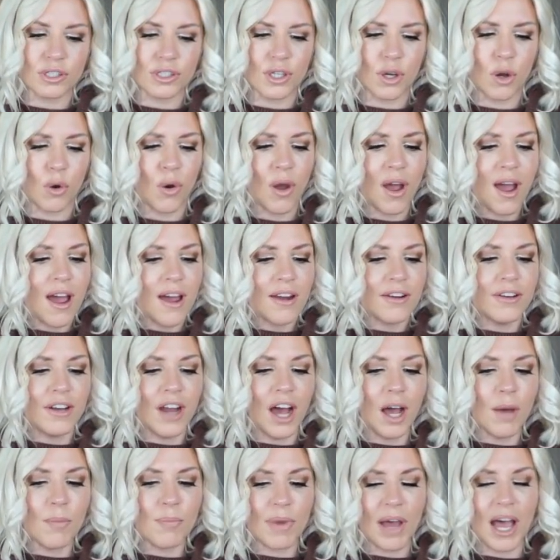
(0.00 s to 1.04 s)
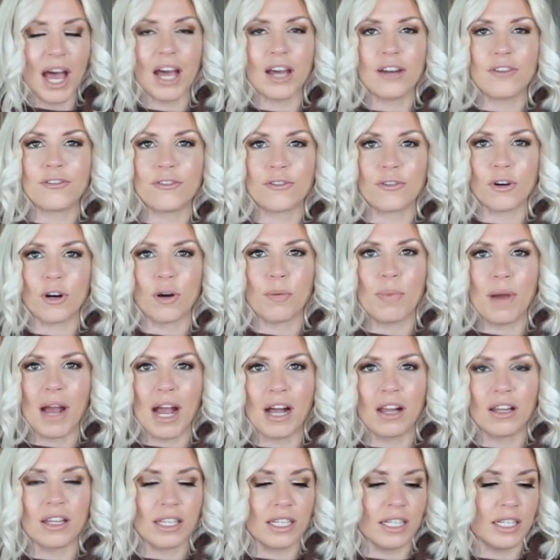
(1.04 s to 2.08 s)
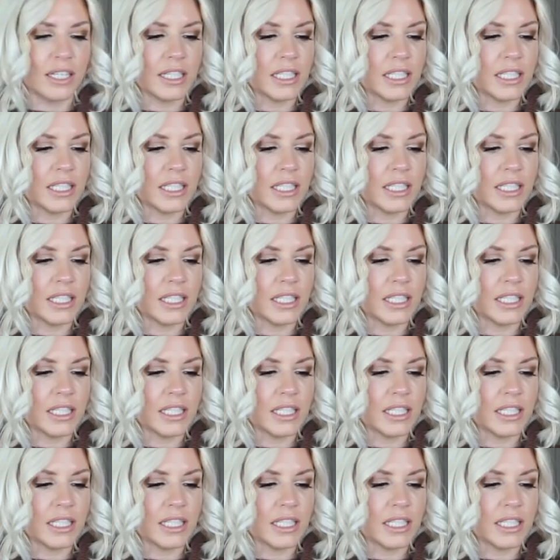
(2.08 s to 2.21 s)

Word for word: so not bad for a palette.